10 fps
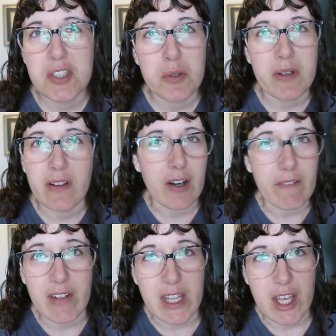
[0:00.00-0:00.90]
do a
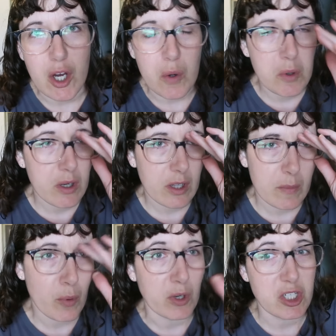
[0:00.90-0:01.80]
little video or a
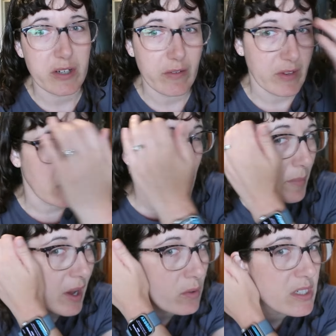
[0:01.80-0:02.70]
little portion of a video
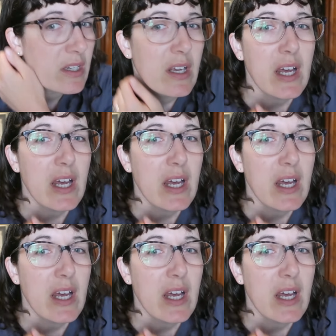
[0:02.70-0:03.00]
about